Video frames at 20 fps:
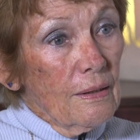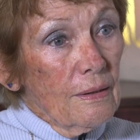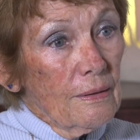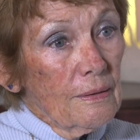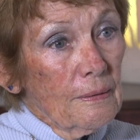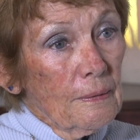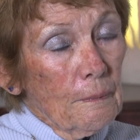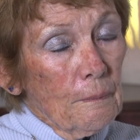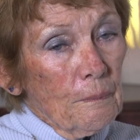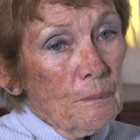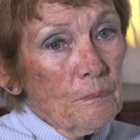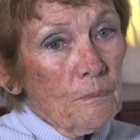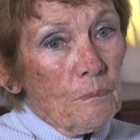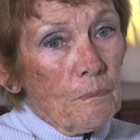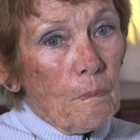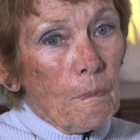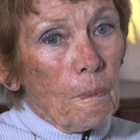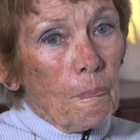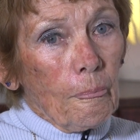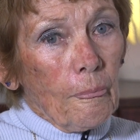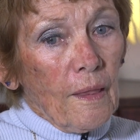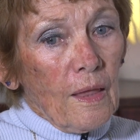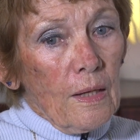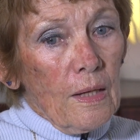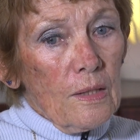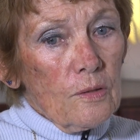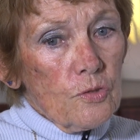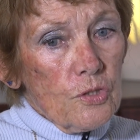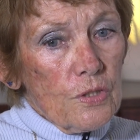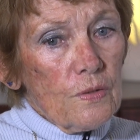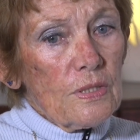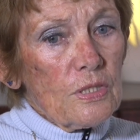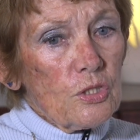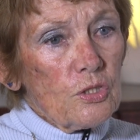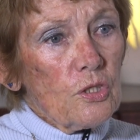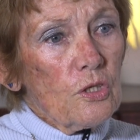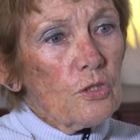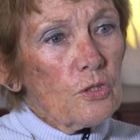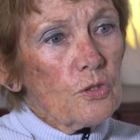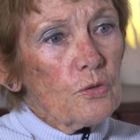And so I
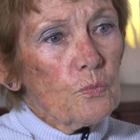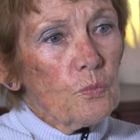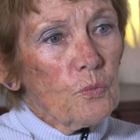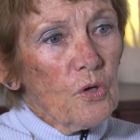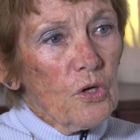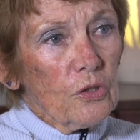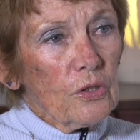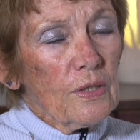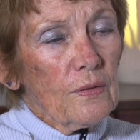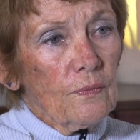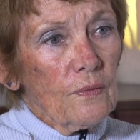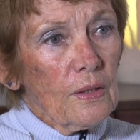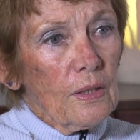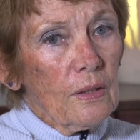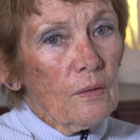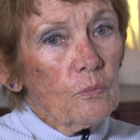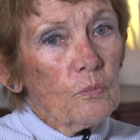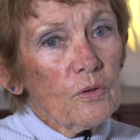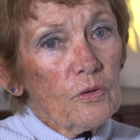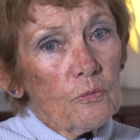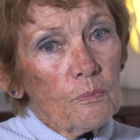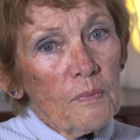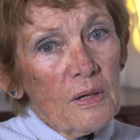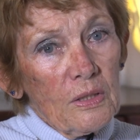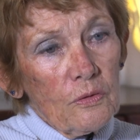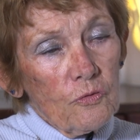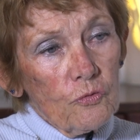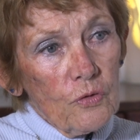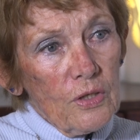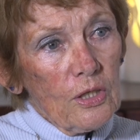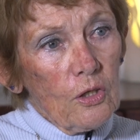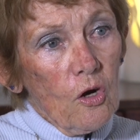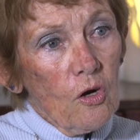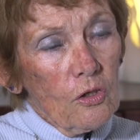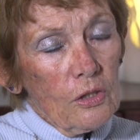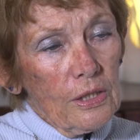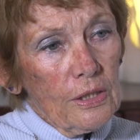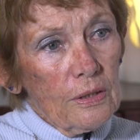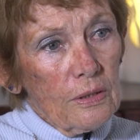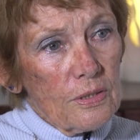started working there with my 3
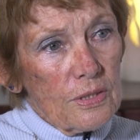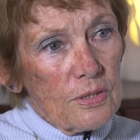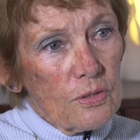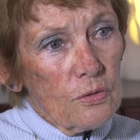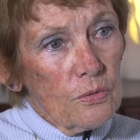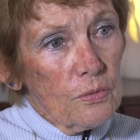colleagues